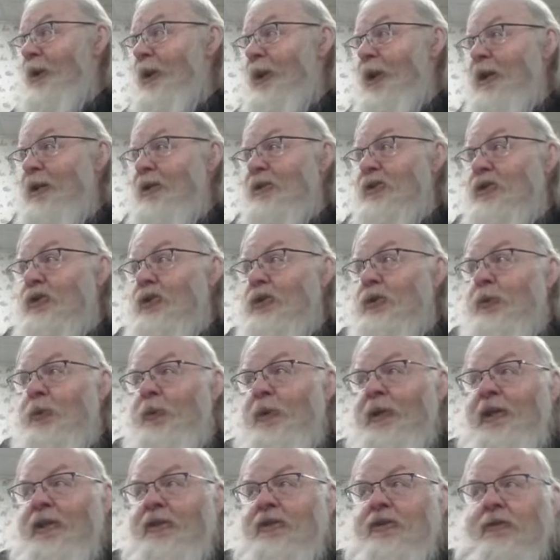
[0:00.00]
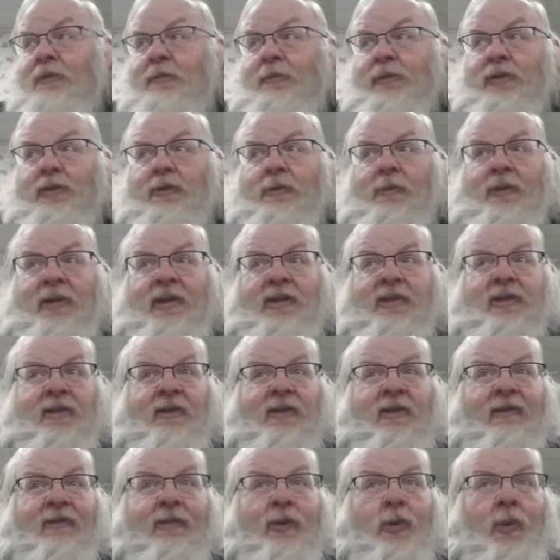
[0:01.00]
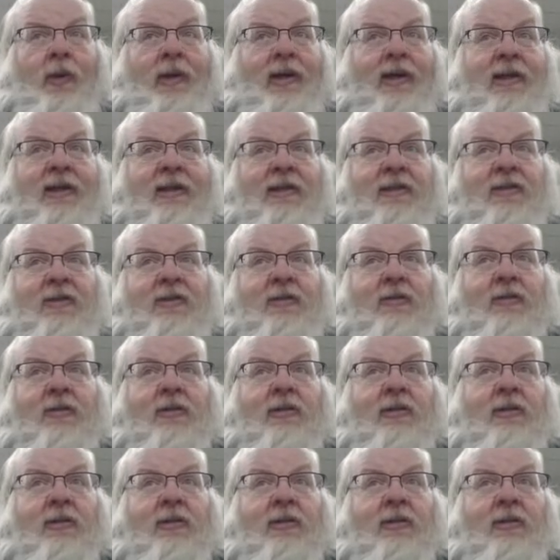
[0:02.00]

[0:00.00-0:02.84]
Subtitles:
the last 2 weeks from 2 weeks of giveaways